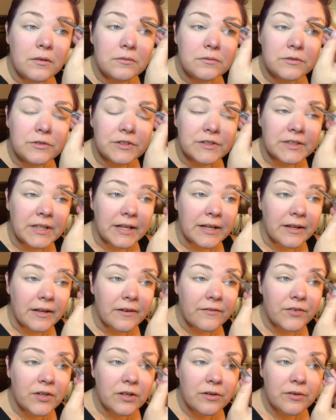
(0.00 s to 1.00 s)
Just kidding. If
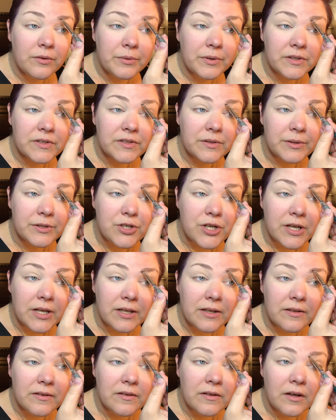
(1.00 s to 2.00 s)
you don't know what a squishy
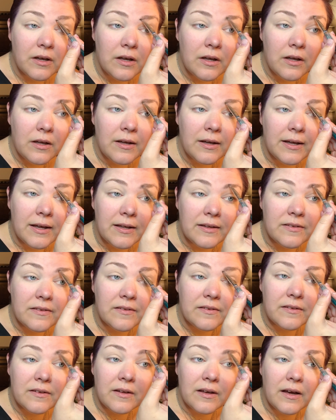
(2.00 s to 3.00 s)
is,
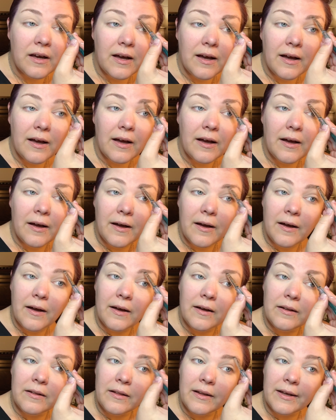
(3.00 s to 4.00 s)
it's
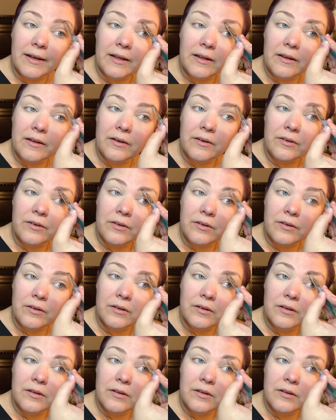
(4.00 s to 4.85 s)
like a little